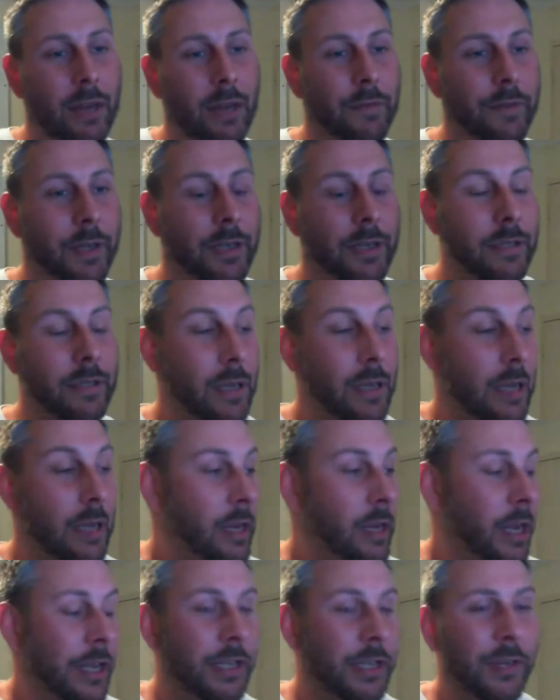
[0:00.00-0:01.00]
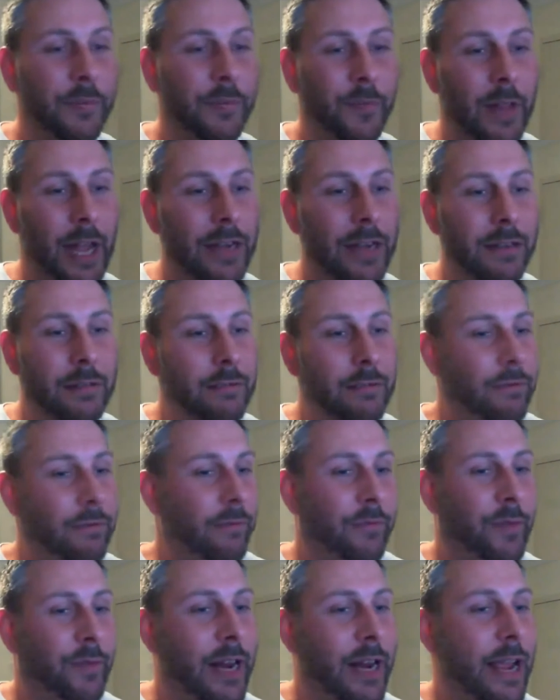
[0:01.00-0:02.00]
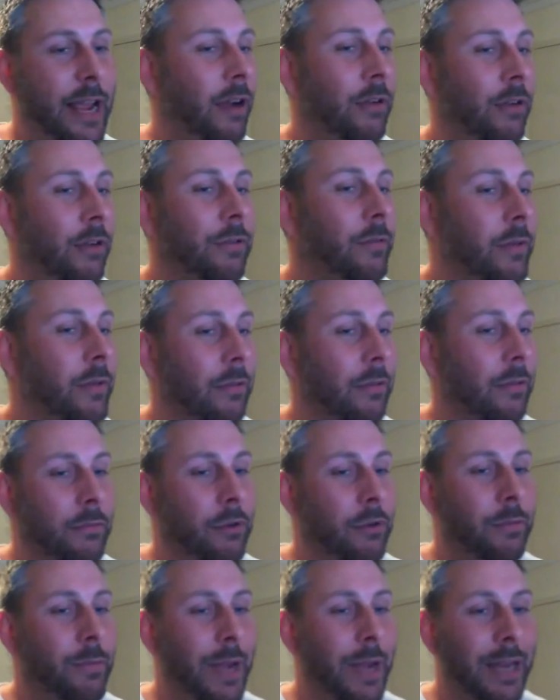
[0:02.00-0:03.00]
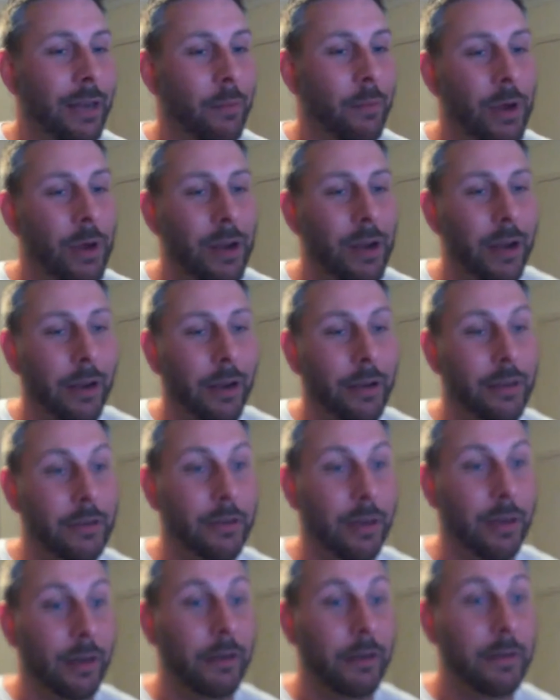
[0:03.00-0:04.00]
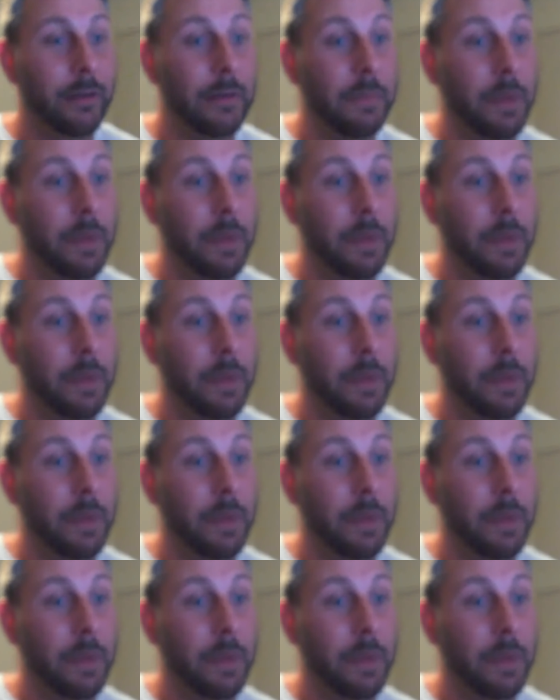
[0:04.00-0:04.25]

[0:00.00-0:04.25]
and it just flat out, I couldn't make it work, you know.